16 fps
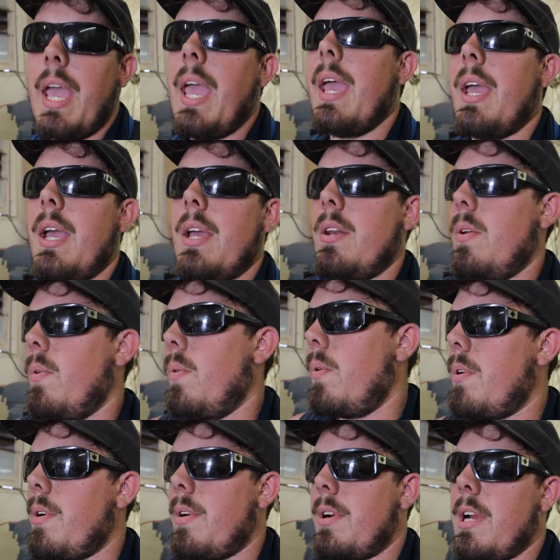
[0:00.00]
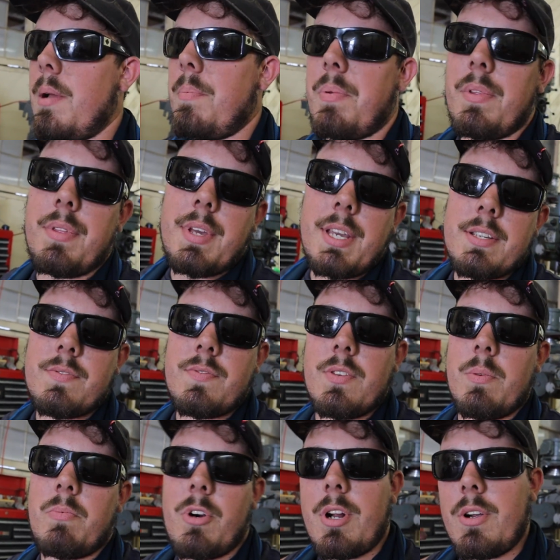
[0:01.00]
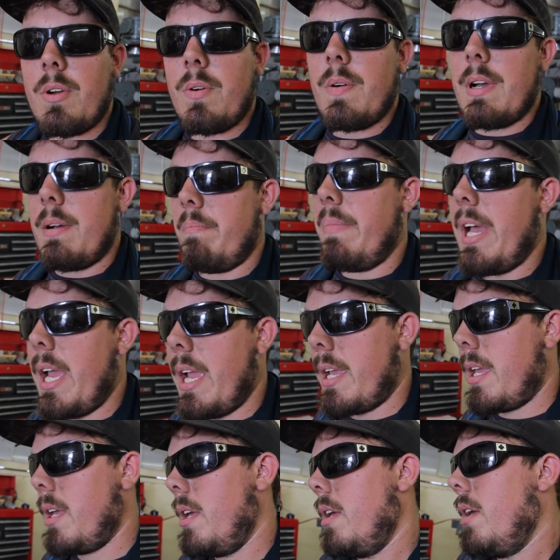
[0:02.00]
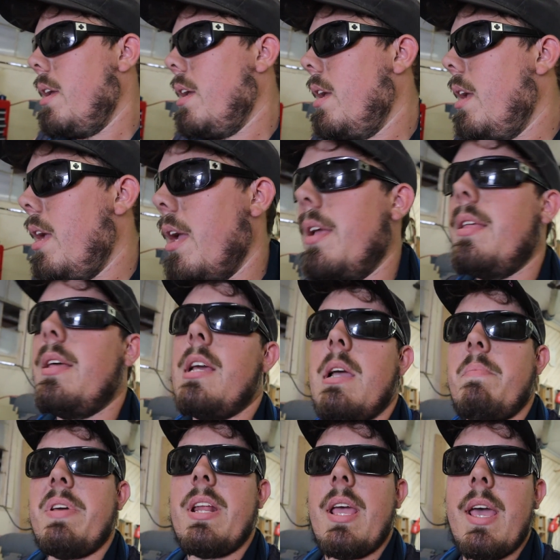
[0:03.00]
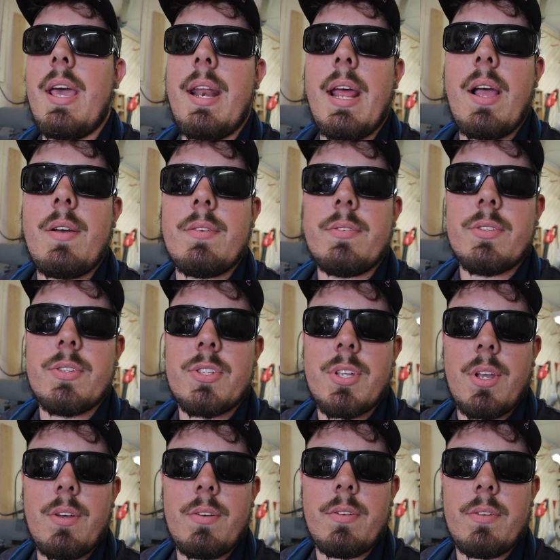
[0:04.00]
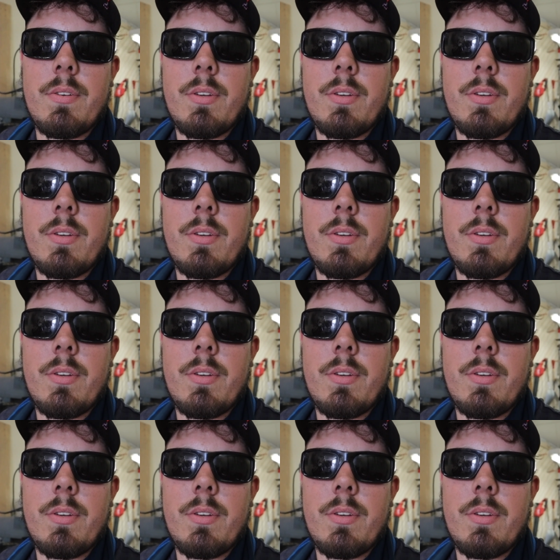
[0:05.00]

and order a couple things for the Bronco out back, and then I'm gonna head out. So,